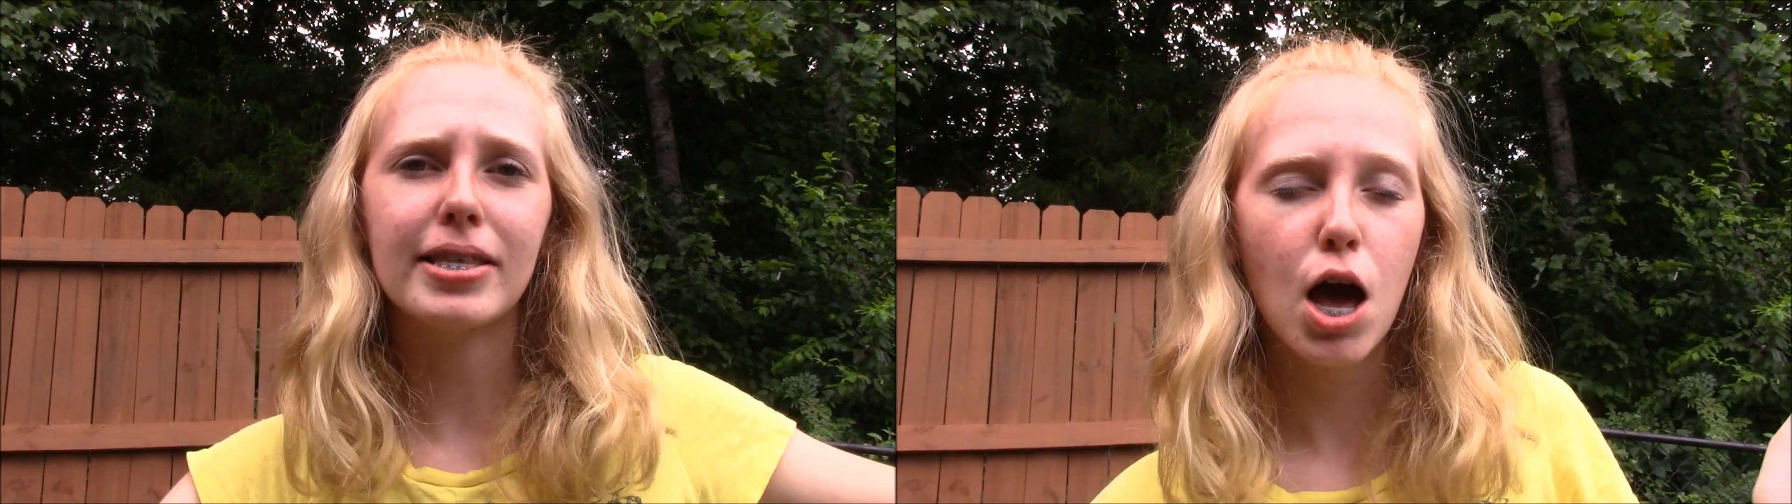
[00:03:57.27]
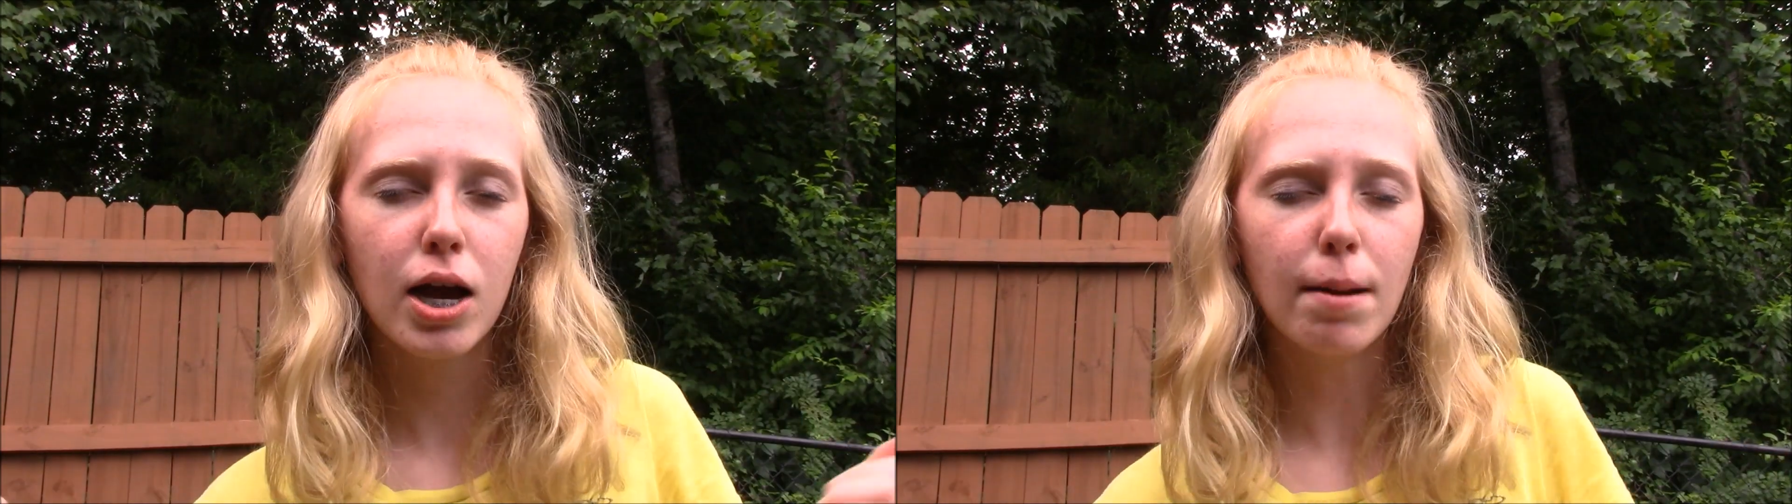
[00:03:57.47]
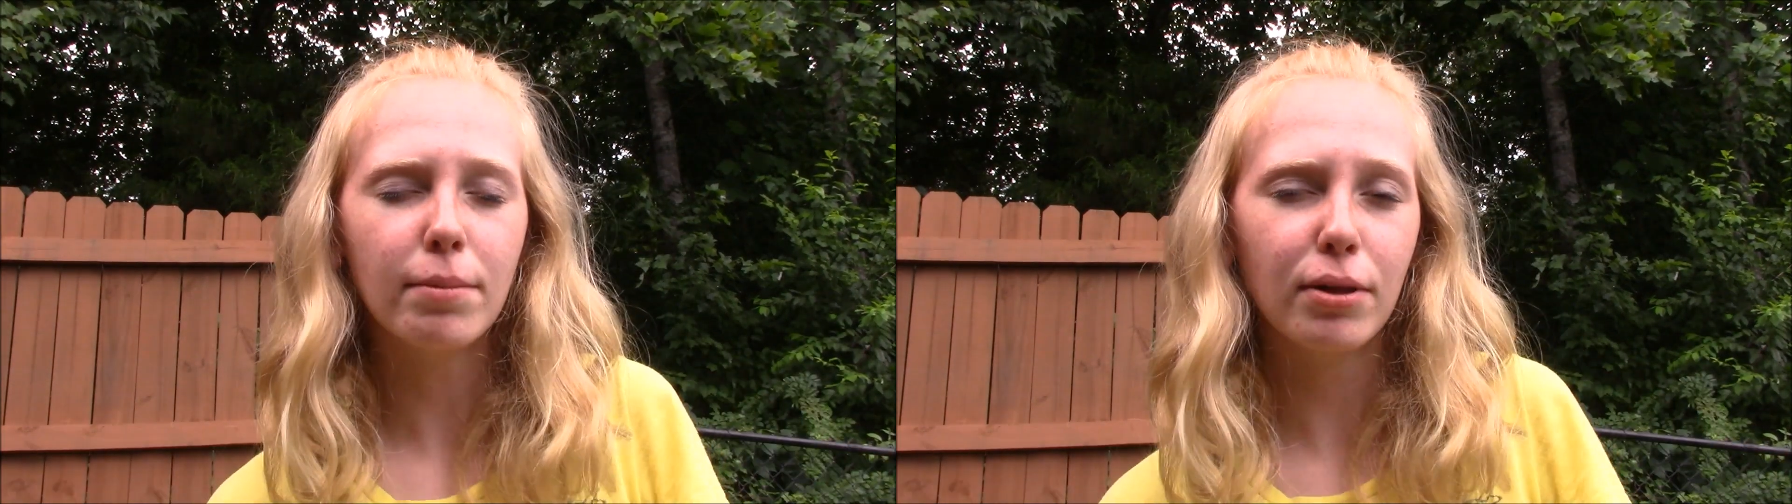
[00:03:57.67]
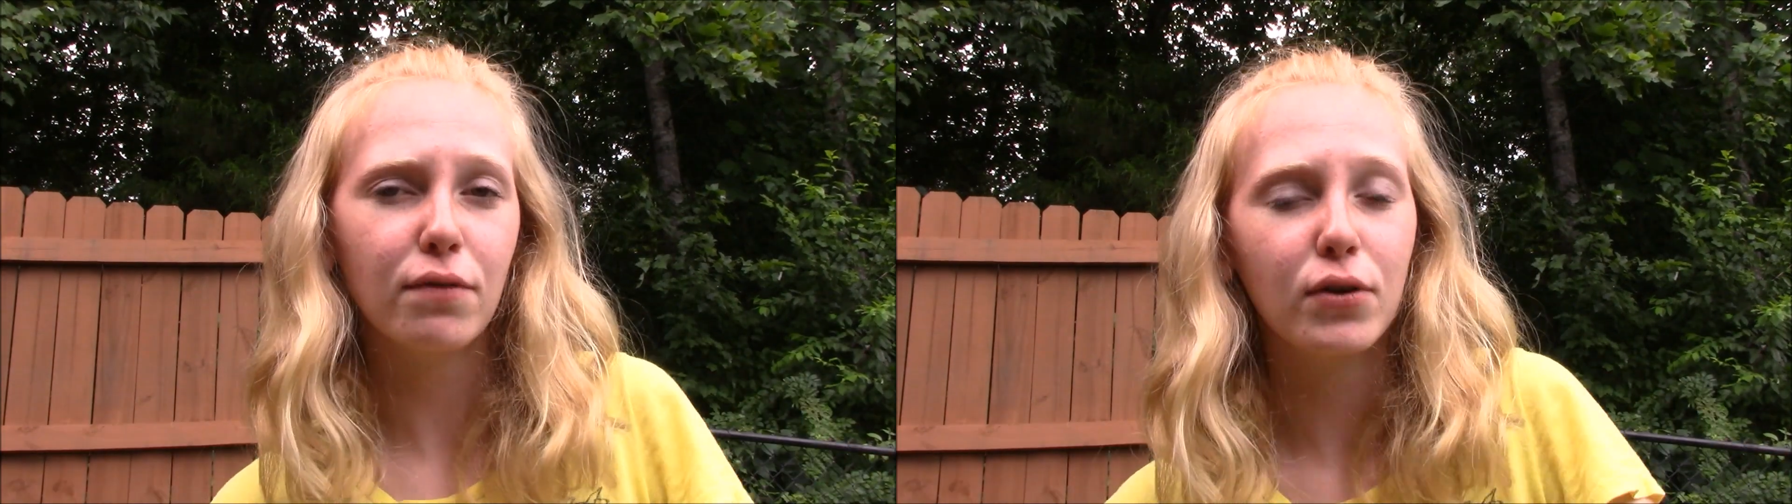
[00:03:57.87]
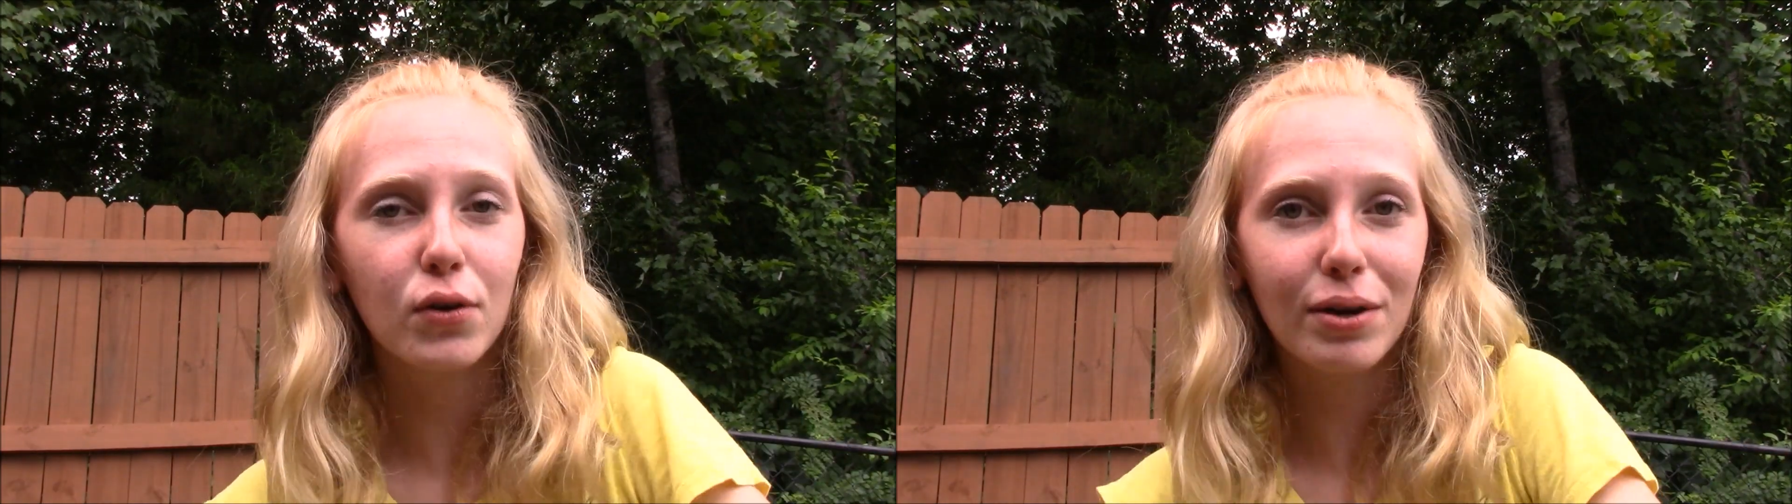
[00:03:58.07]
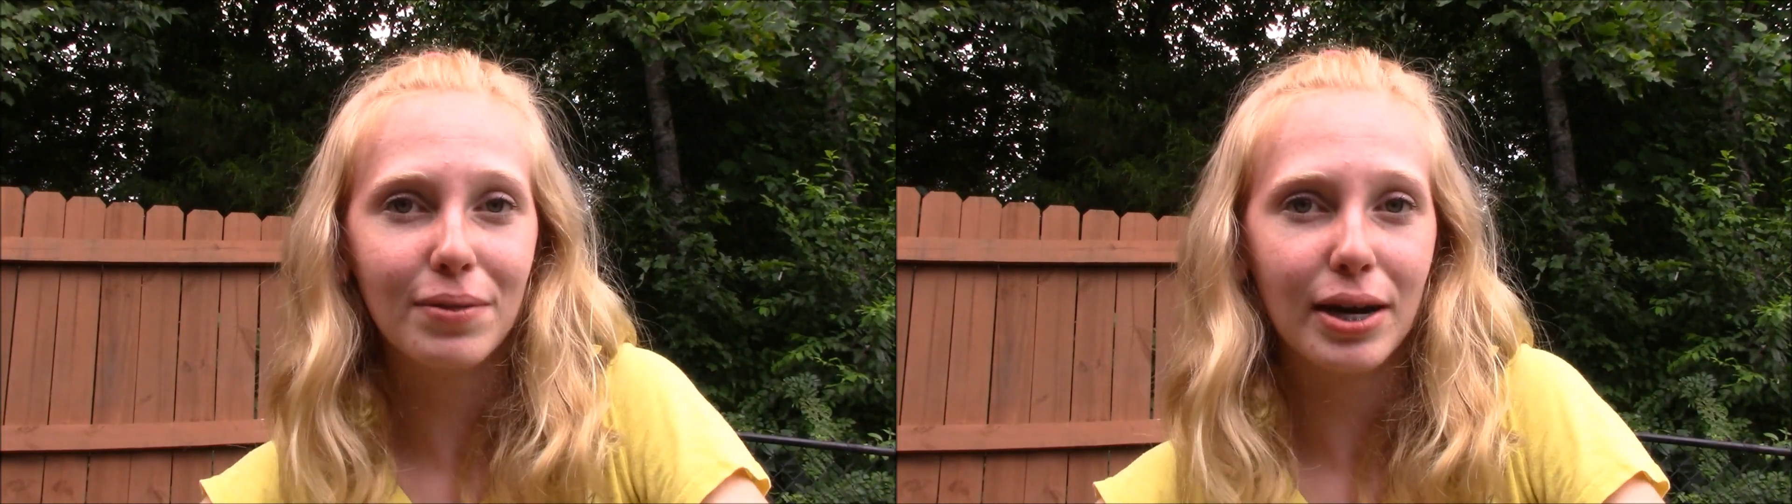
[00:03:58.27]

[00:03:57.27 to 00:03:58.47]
This, comment below if you agree with